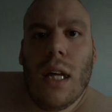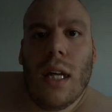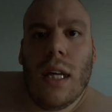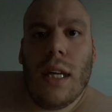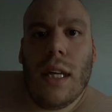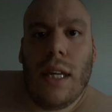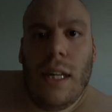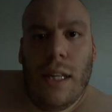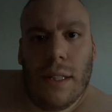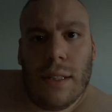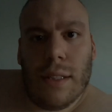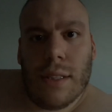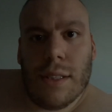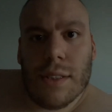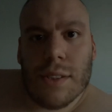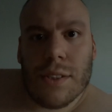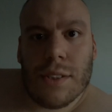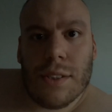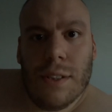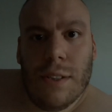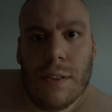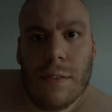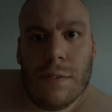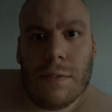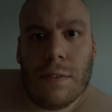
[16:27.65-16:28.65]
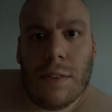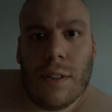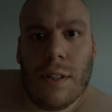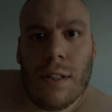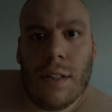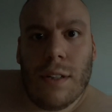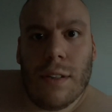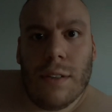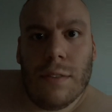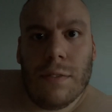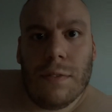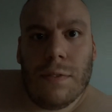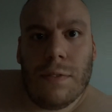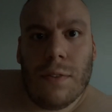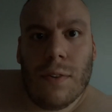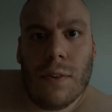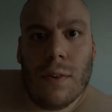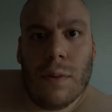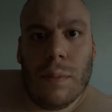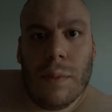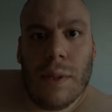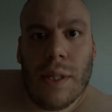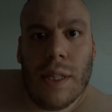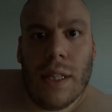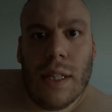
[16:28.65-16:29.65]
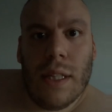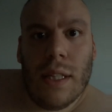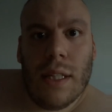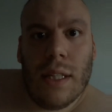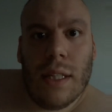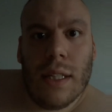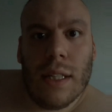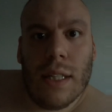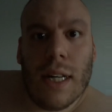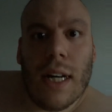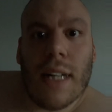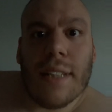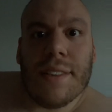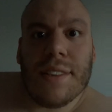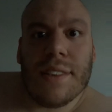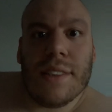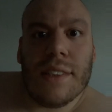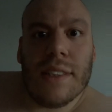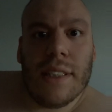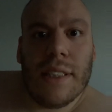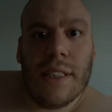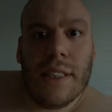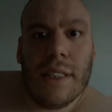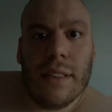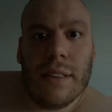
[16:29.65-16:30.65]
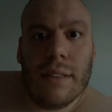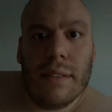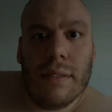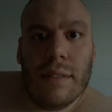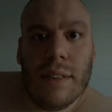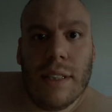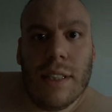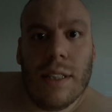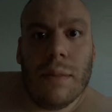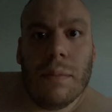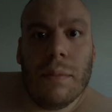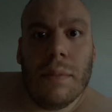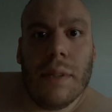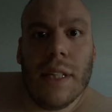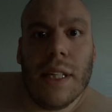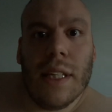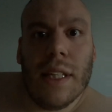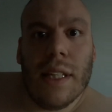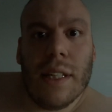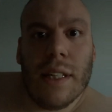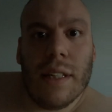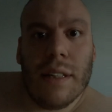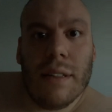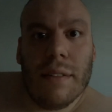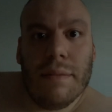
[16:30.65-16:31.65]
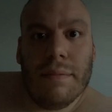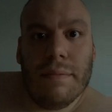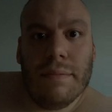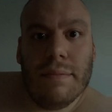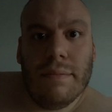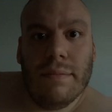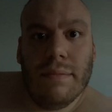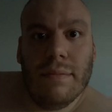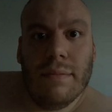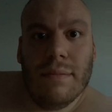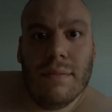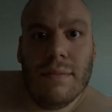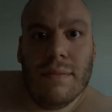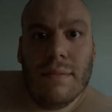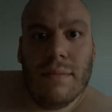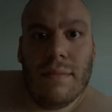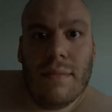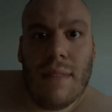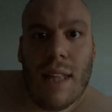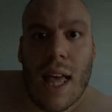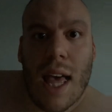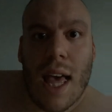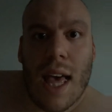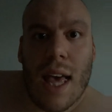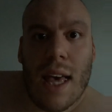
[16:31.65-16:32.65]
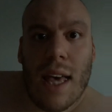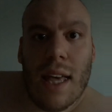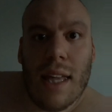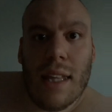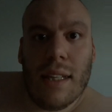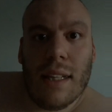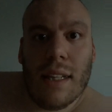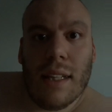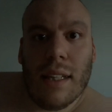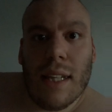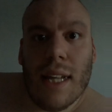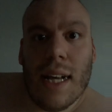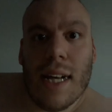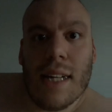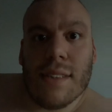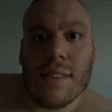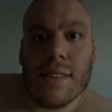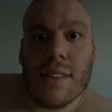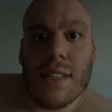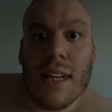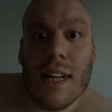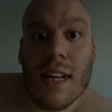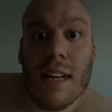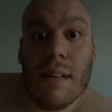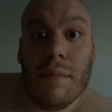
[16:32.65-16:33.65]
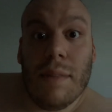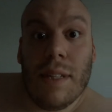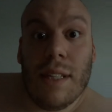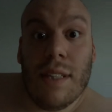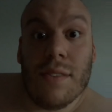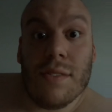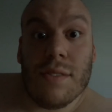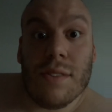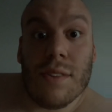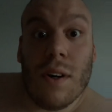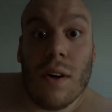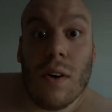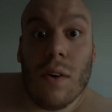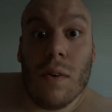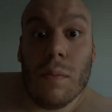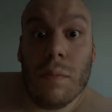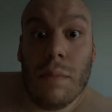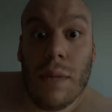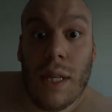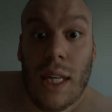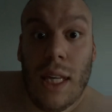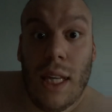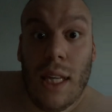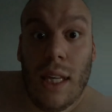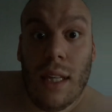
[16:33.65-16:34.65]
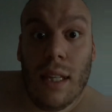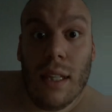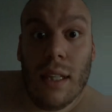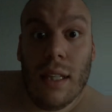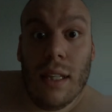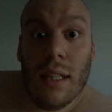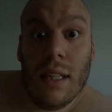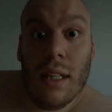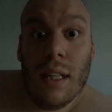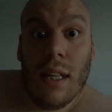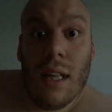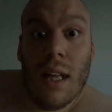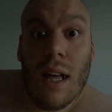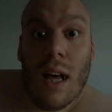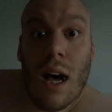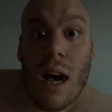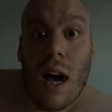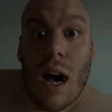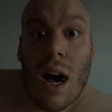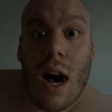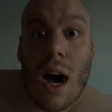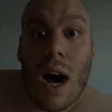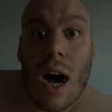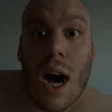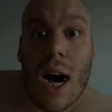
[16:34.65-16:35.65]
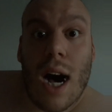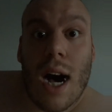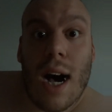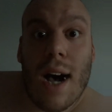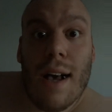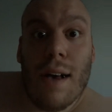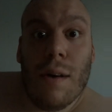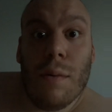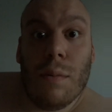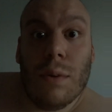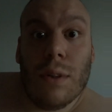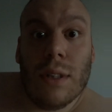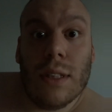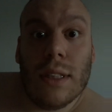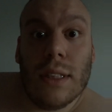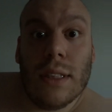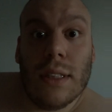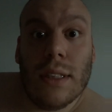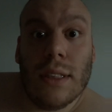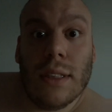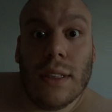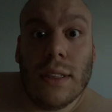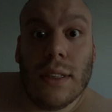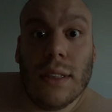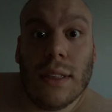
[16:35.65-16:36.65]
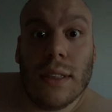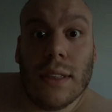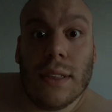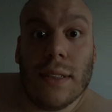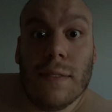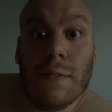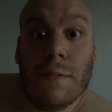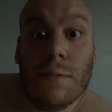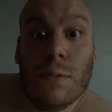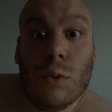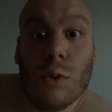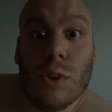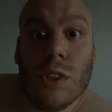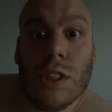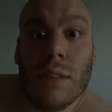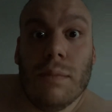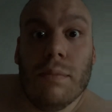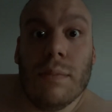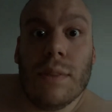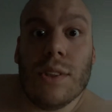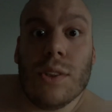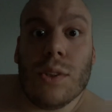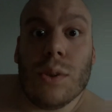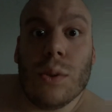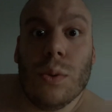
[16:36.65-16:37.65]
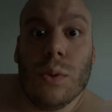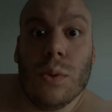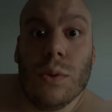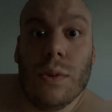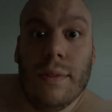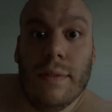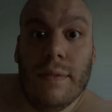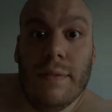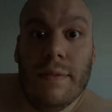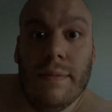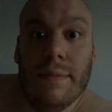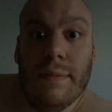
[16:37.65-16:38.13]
he also fought for me in custody in the beginning. And the last time he saw me, I was 14 months old.